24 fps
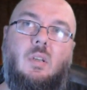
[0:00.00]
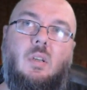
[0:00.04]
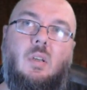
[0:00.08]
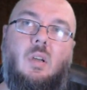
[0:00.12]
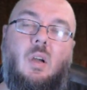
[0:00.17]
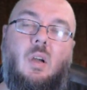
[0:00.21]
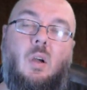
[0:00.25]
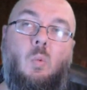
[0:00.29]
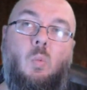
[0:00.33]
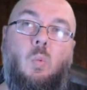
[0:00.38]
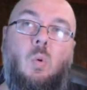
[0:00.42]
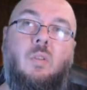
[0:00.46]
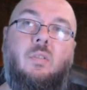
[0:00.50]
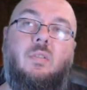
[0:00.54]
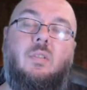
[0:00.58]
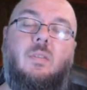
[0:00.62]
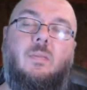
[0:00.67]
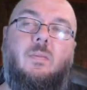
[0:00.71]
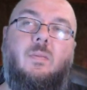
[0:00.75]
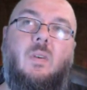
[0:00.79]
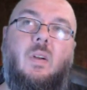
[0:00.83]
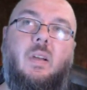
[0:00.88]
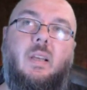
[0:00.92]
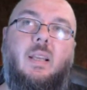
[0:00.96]
I want to
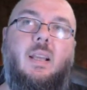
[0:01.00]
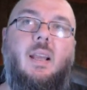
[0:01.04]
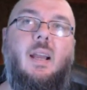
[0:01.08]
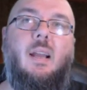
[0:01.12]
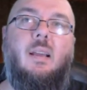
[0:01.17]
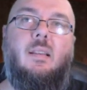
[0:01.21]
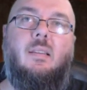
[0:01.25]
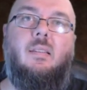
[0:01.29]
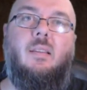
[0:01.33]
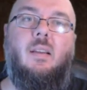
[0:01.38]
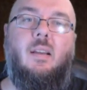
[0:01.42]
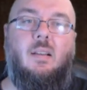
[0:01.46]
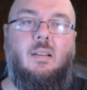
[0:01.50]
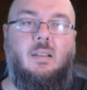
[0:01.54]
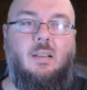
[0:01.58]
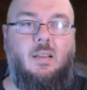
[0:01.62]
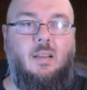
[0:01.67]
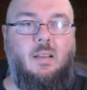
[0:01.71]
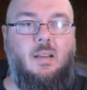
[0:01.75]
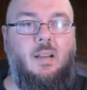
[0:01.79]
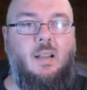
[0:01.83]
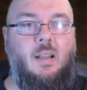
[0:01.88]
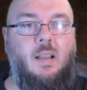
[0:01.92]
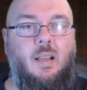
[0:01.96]
fight Cathan
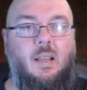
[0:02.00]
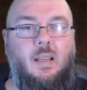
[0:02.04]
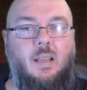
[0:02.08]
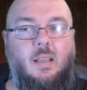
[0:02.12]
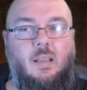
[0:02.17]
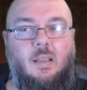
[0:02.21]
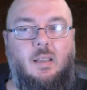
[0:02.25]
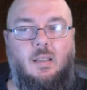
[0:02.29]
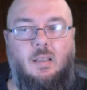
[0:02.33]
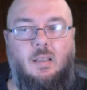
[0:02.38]
Canae.